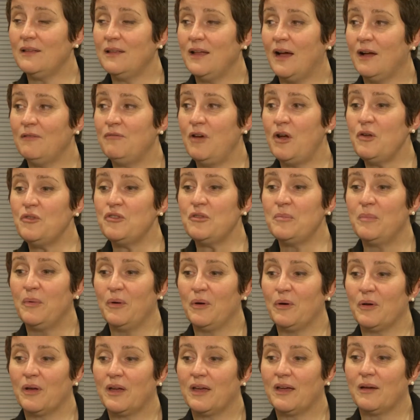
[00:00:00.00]
I wrote the
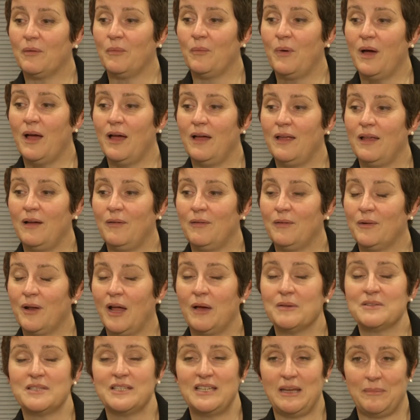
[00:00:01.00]
book when
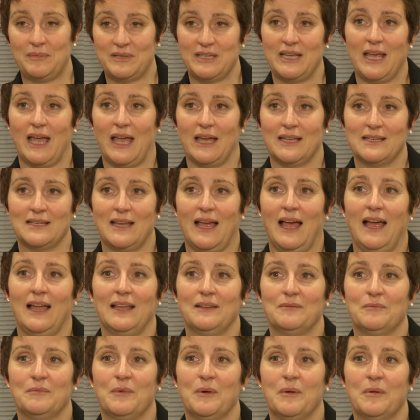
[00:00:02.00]
I was the deputy head
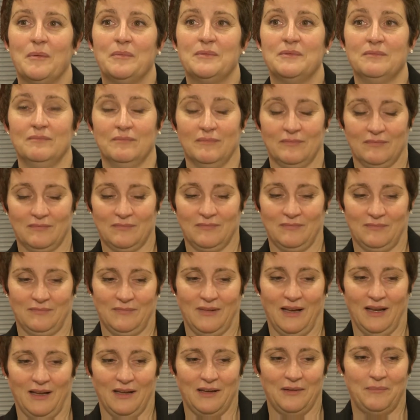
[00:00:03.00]
and we
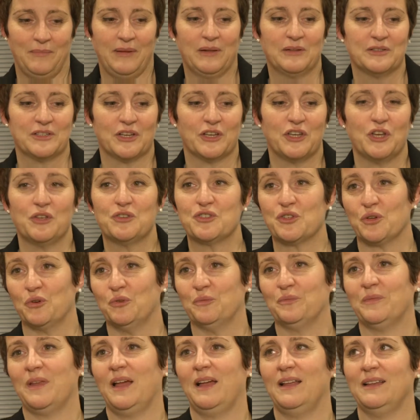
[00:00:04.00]
were building a new
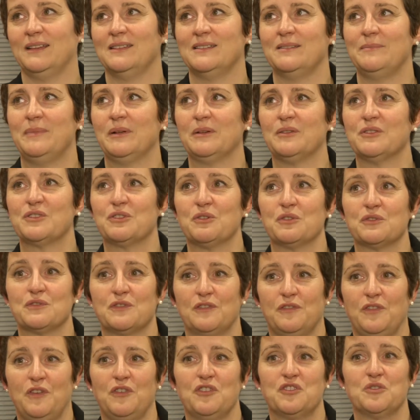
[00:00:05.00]
school, and Building Schools
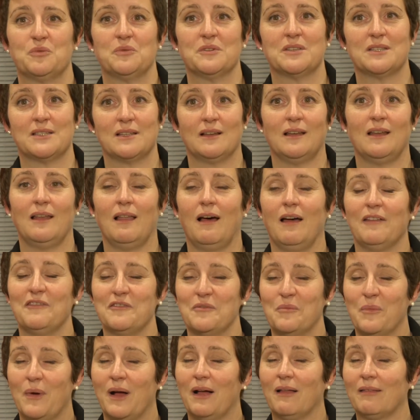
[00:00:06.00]
for the Future was still
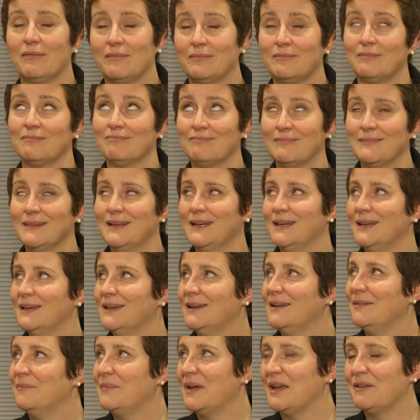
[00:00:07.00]
alive and well.
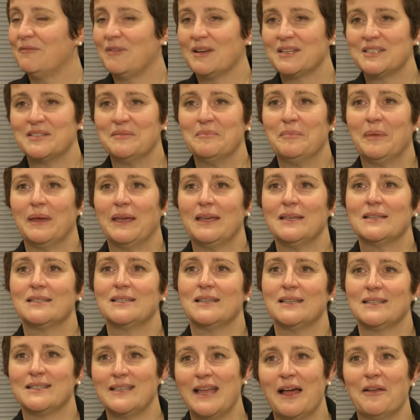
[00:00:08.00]
May it rest in
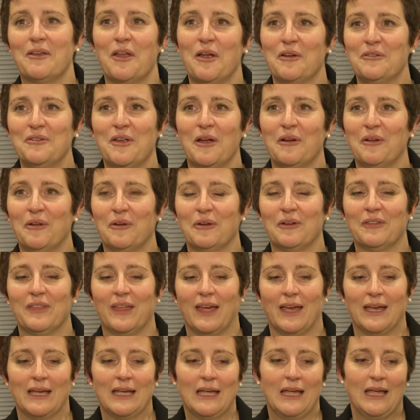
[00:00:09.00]
peace. It's now no longer
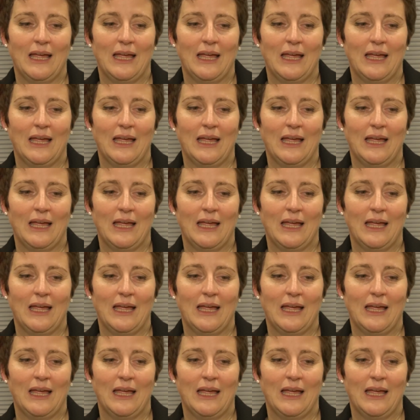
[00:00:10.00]
there.